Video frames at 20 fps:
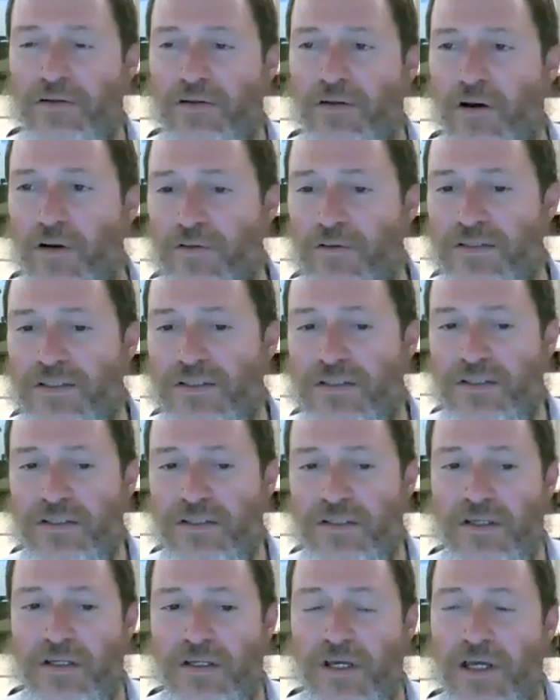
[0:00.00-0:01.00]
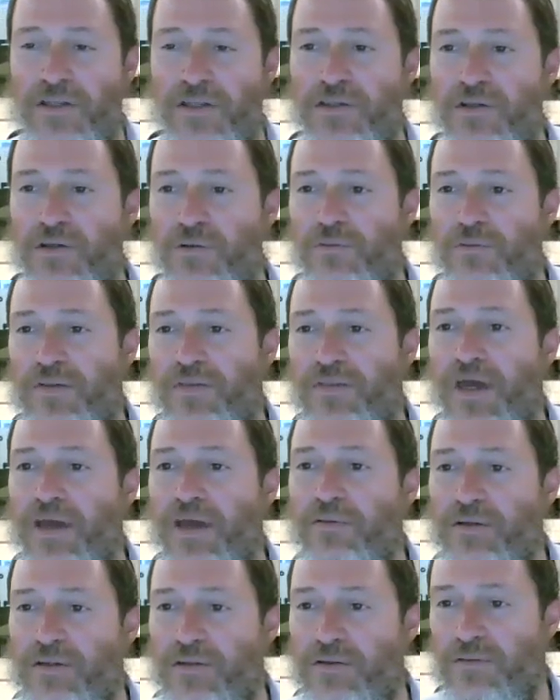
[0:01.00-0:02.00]
good host and do what
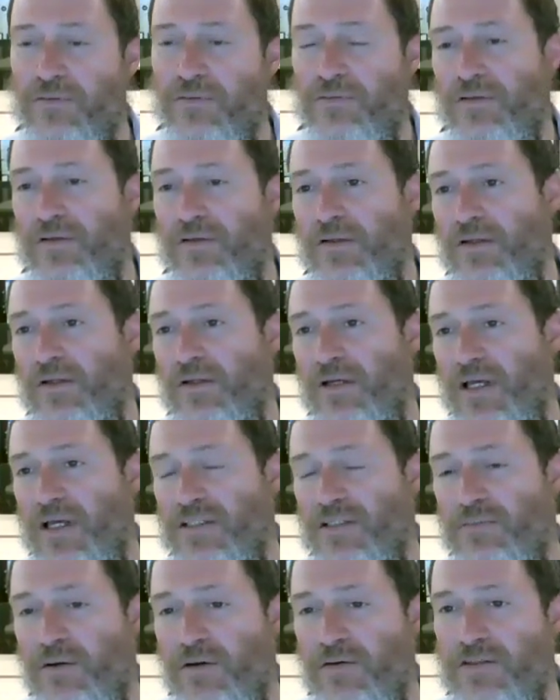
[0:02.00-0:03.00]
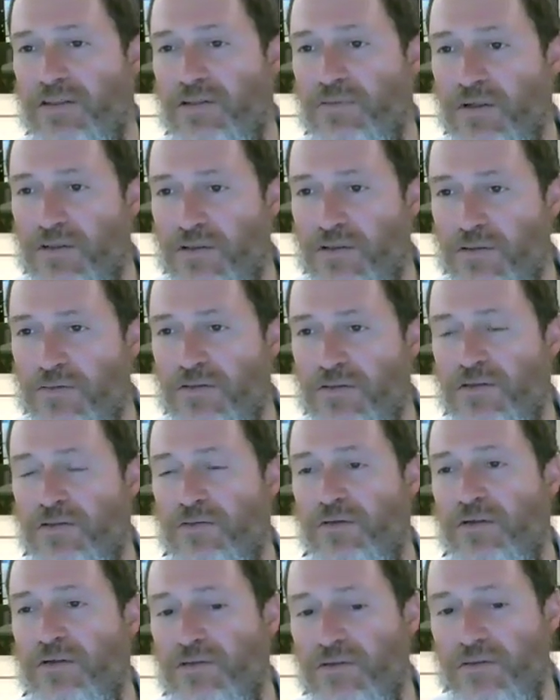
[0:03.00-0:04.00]
they would do, as opposed to what Jews
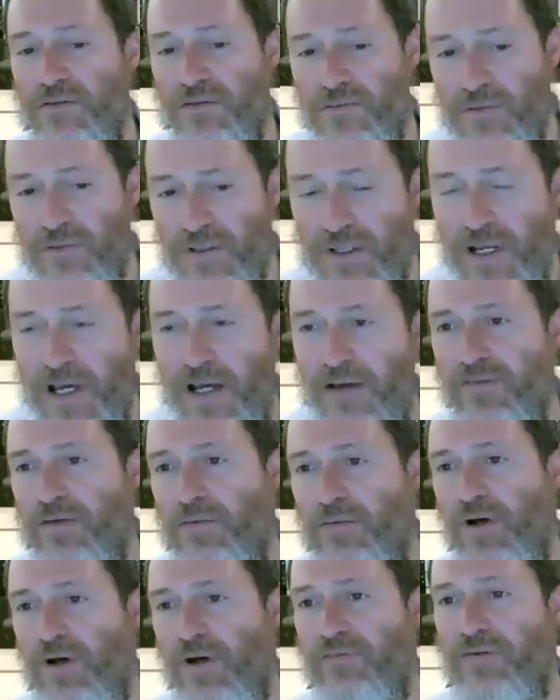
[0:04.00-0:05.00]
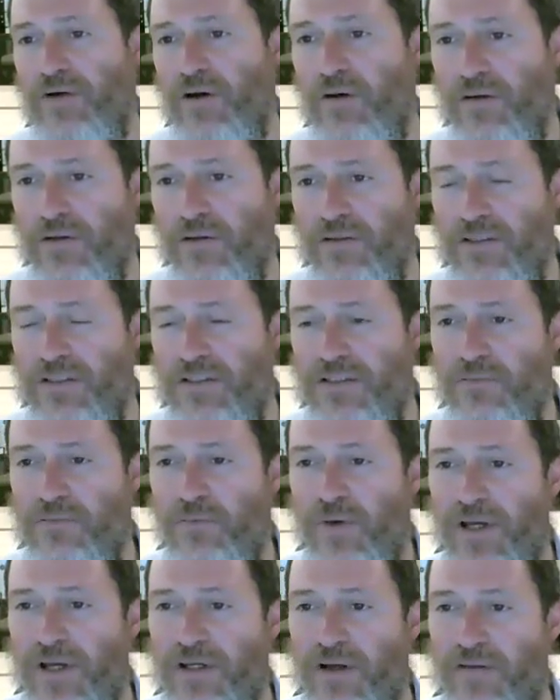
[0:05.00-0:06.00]
do. And Jews wouldn't have the wife go and
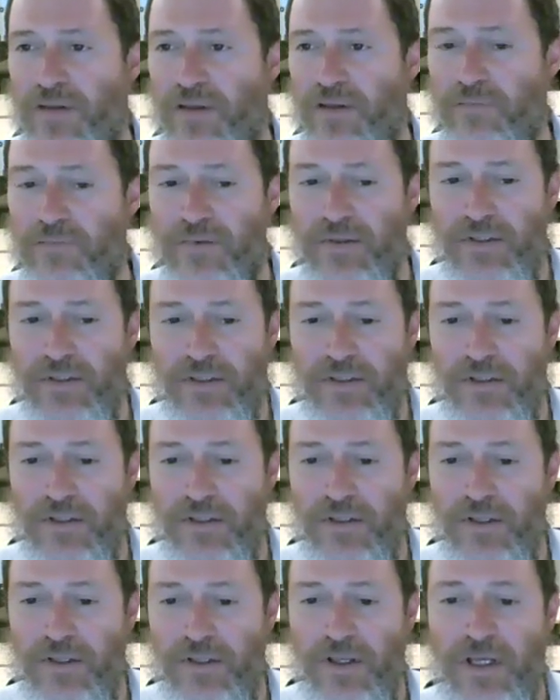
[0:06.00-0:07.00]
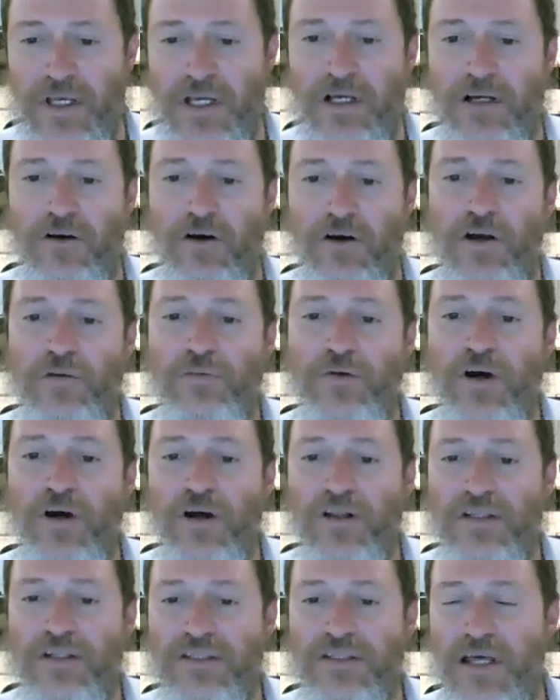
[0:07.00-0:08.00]
wait on them. Goyim
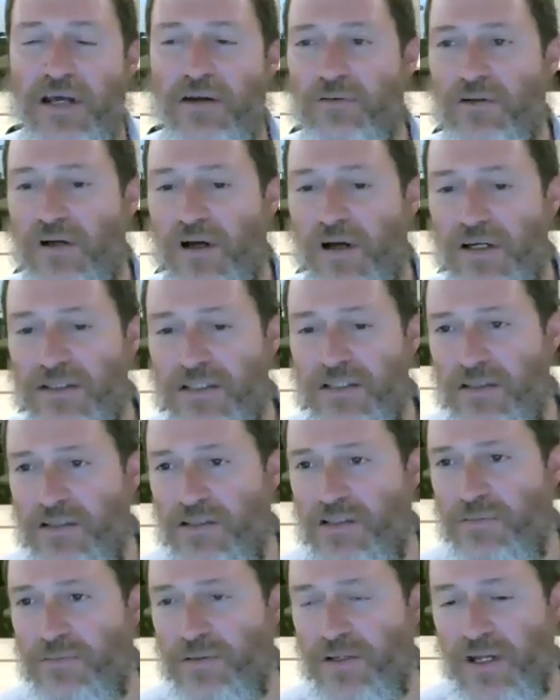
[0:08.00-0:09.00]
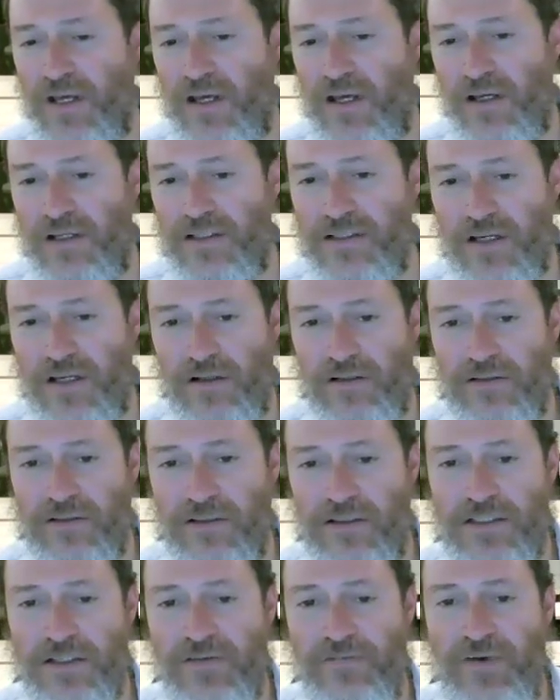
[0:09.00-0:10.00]
Golis, and that will cause that there should be an exile.
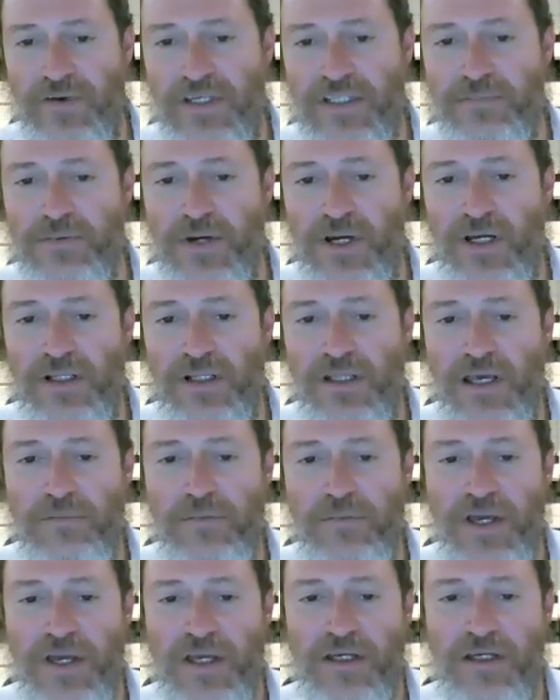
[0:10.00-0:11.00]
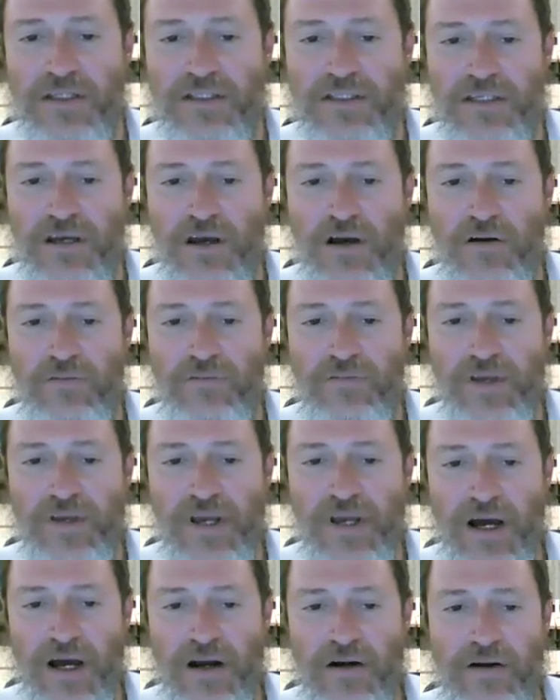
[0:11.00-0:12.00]
Chizkiyahu
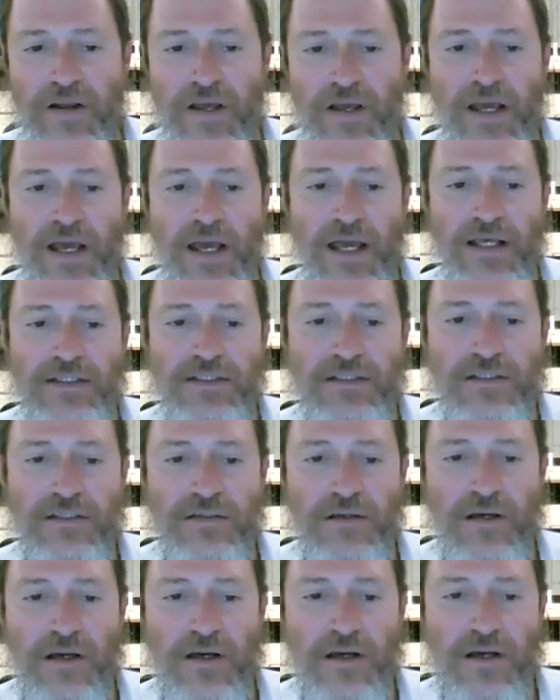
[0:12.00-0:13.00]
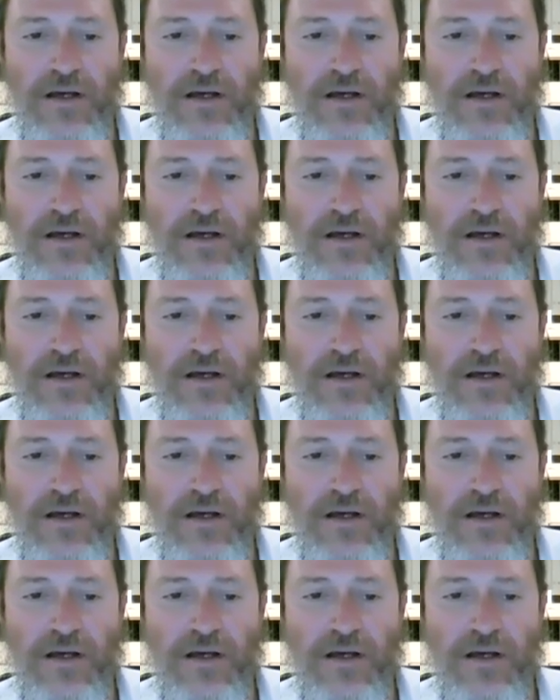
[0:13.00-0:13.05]
v'yar es